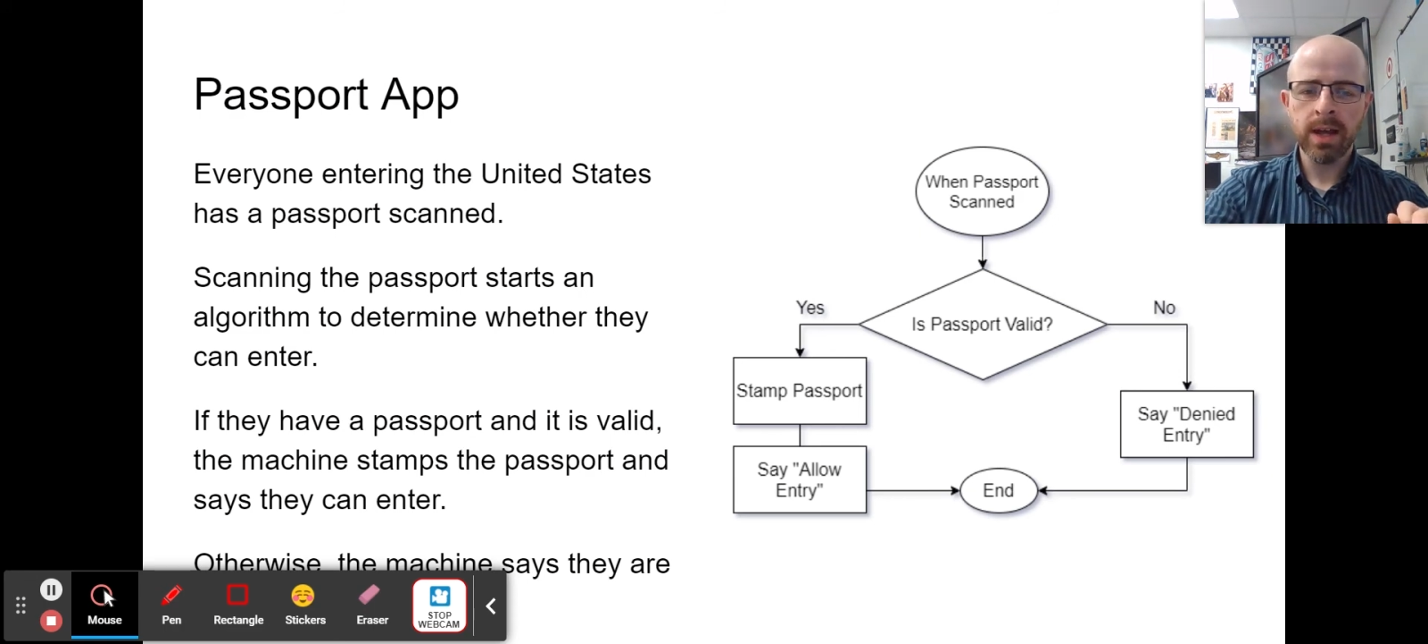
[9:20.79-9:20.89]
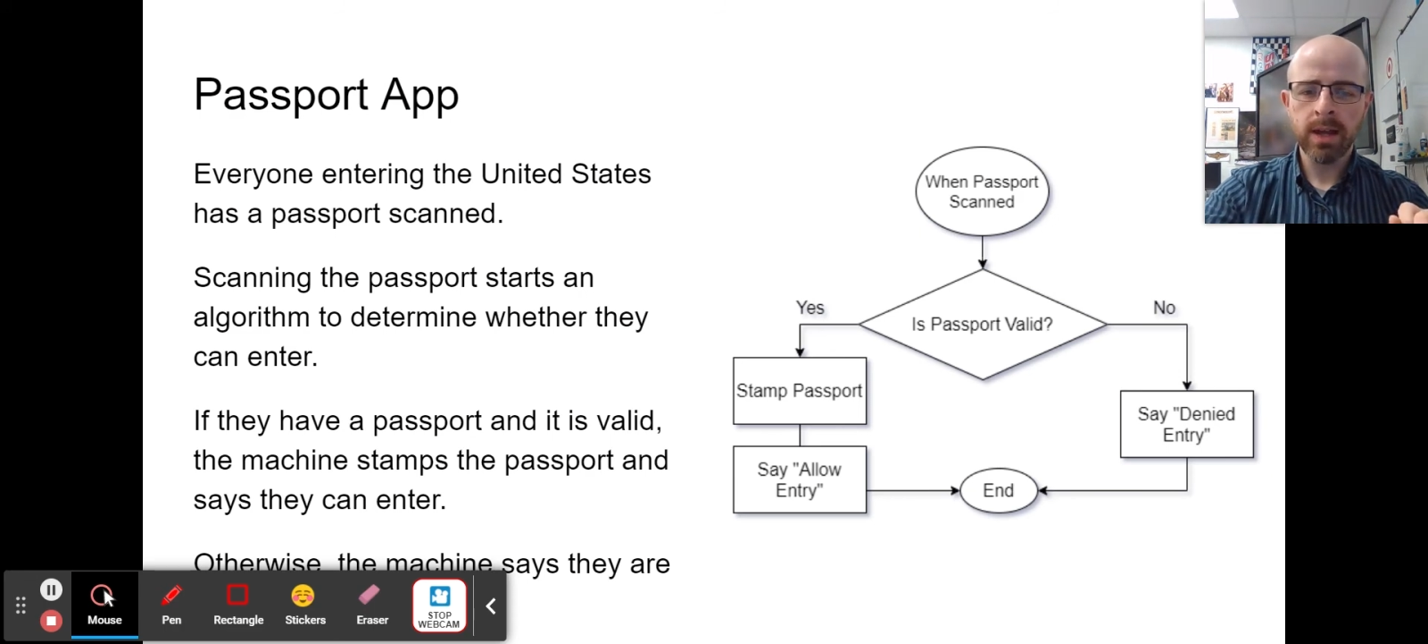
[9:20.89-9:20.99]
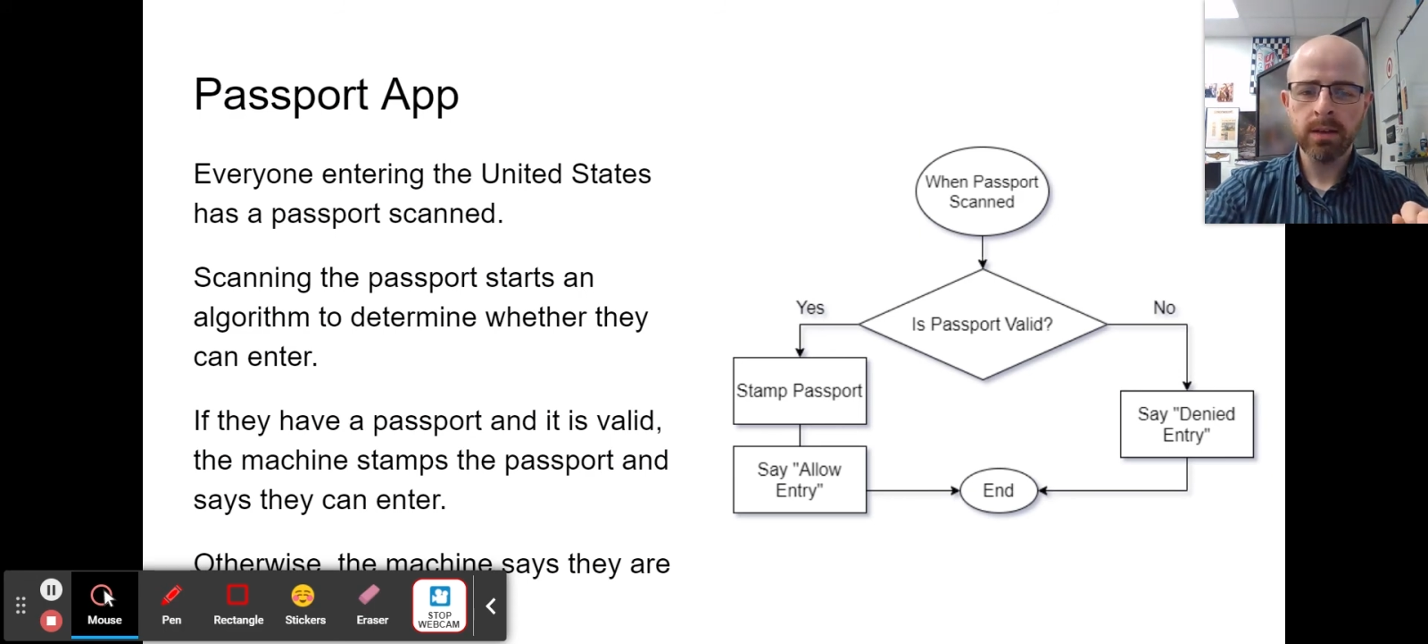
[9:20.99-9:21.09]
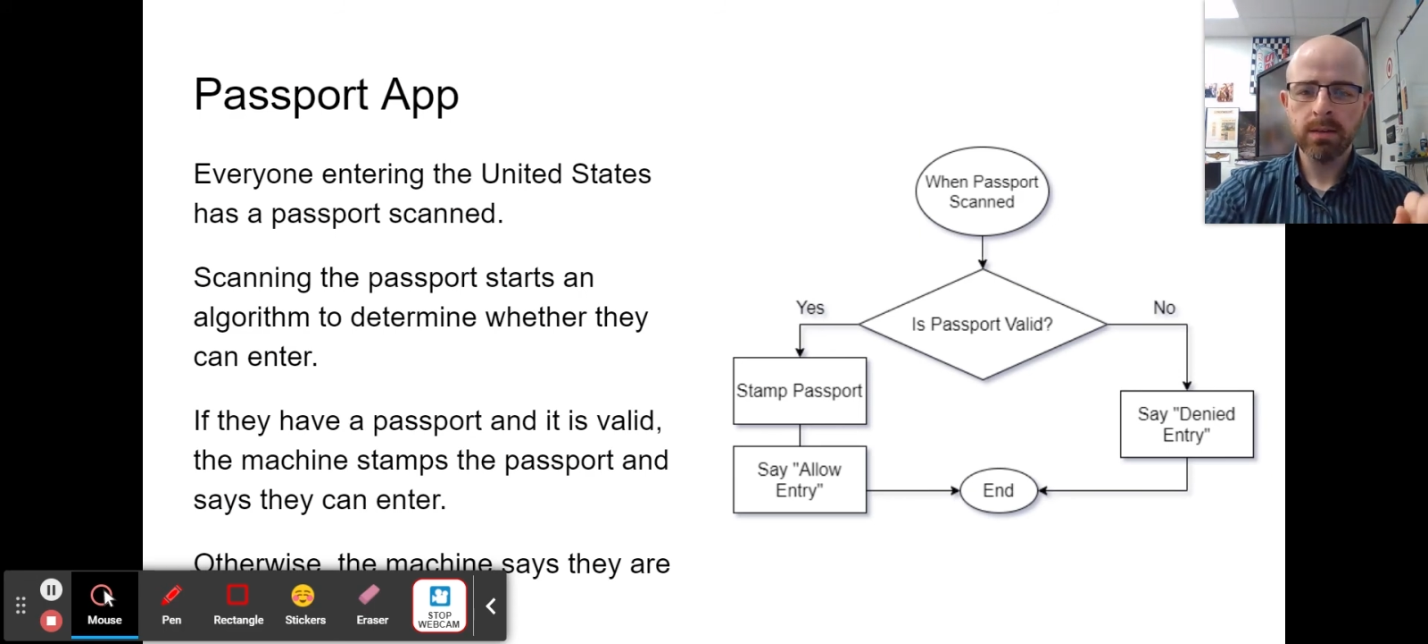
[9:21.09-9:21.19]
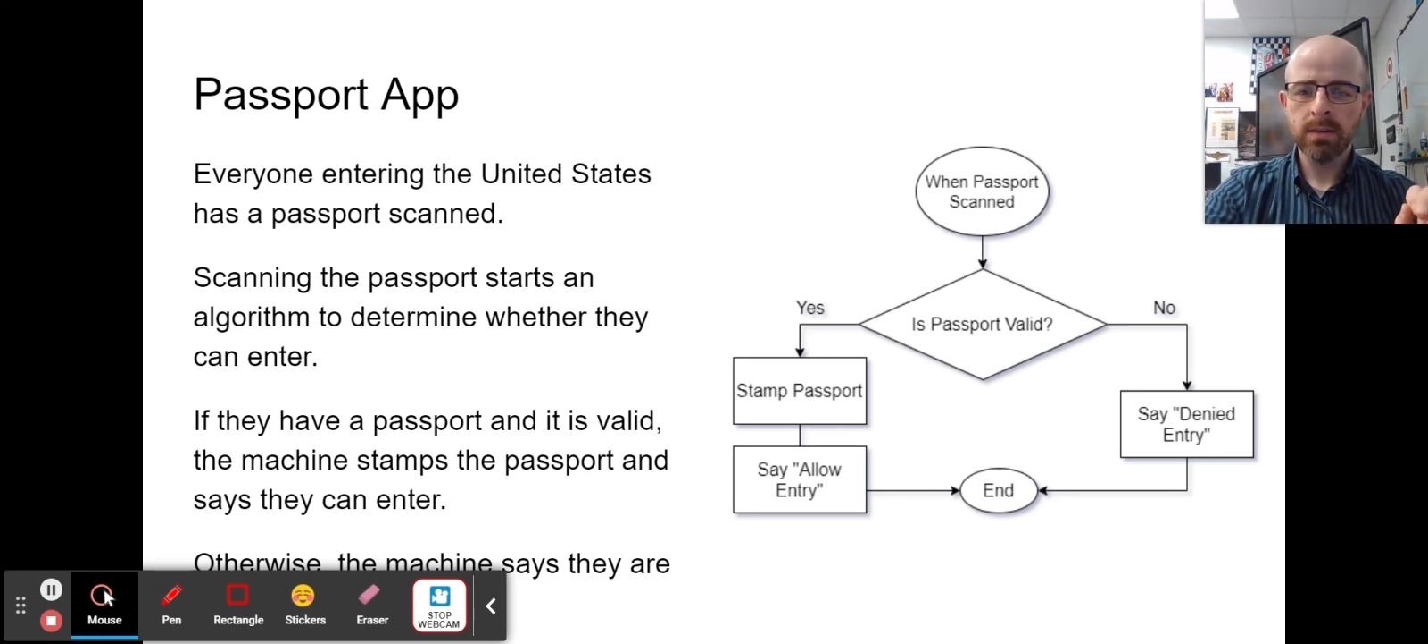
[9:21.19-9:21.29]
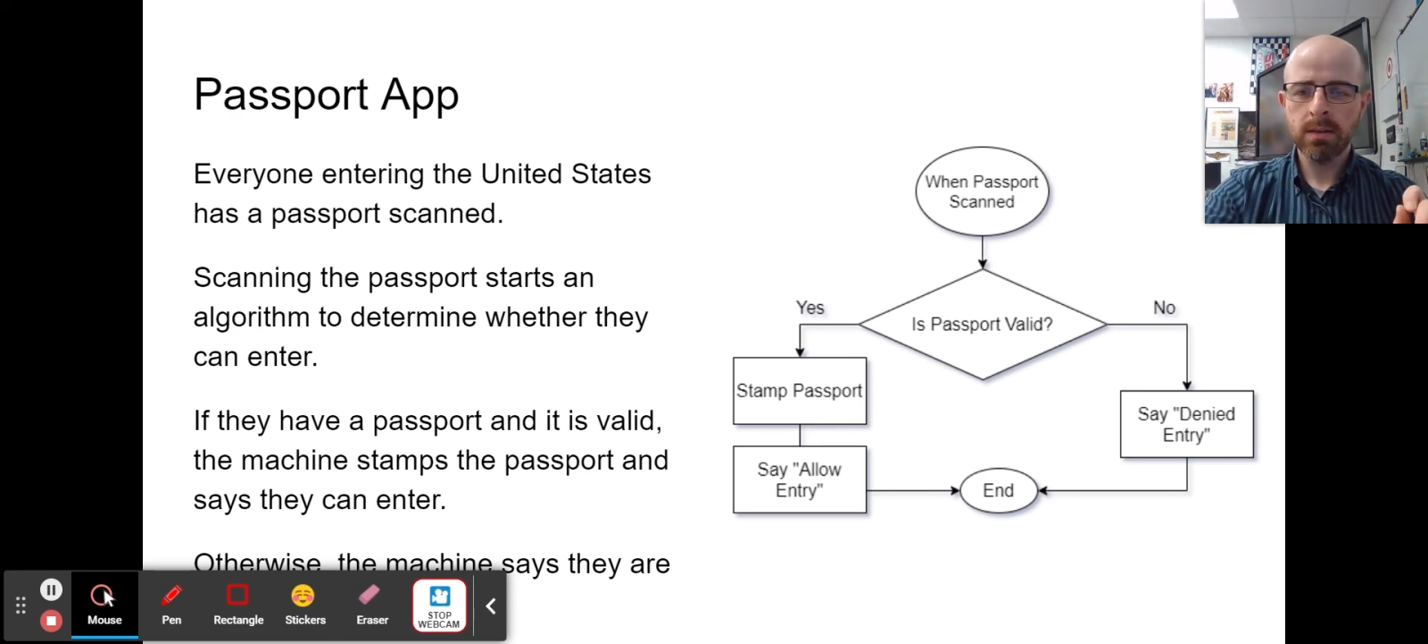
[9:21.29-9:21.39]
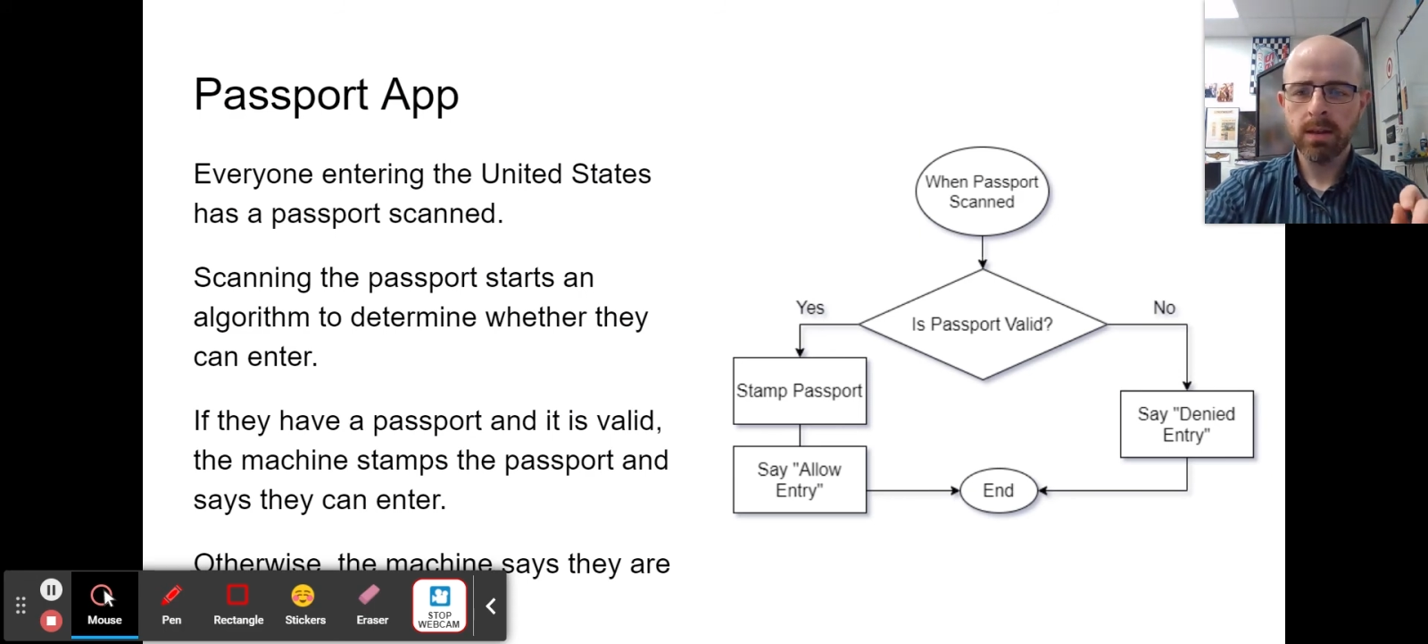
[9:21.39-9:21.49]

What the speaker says: the